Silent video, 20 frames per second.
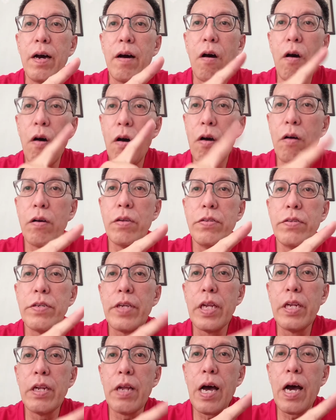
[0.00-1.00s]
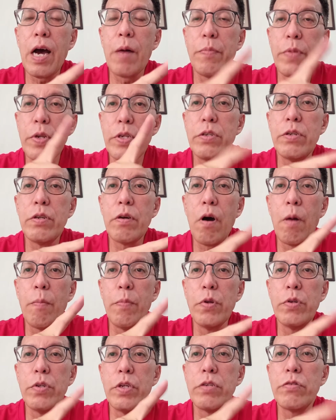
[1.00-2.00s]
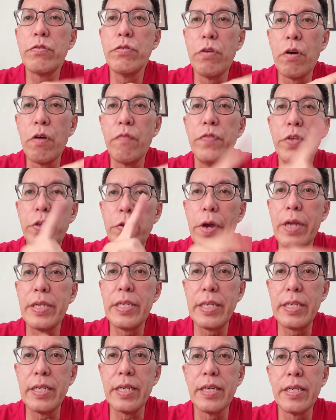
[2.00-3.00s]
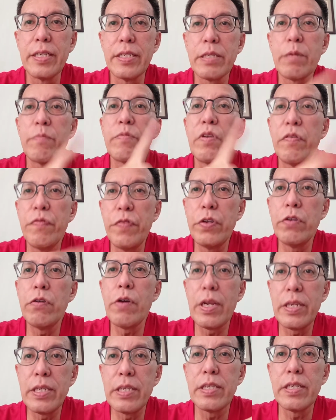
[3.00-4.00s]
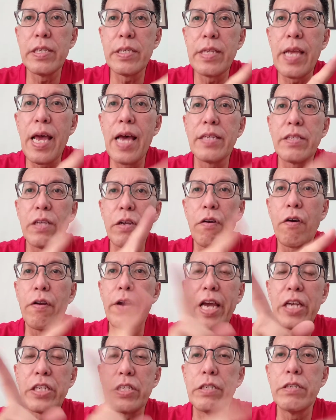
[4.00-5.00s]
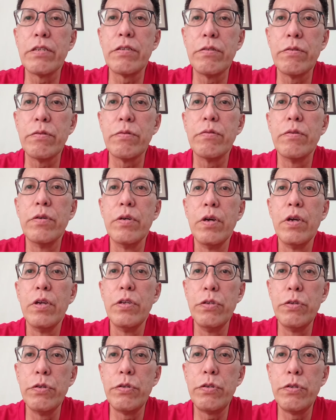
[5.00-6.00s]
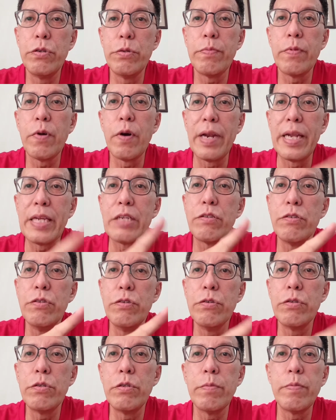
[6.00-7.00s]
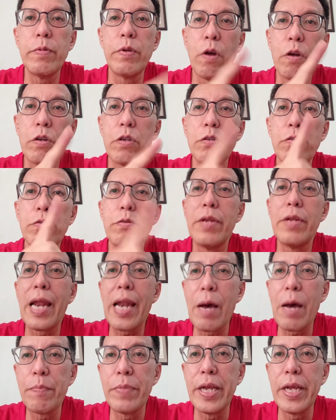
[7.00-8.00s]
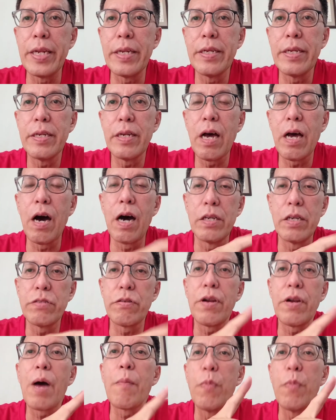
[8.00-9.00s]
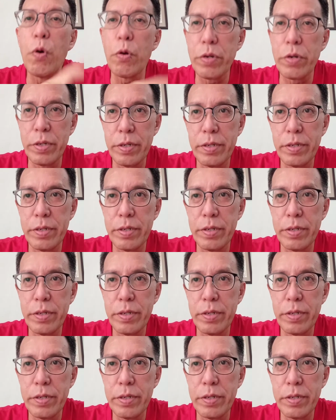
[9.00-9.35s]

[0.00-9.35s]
or you can upload it through your video editor. Some of the video editors has a connection to YouTube or link to YouTube in order to do that upload.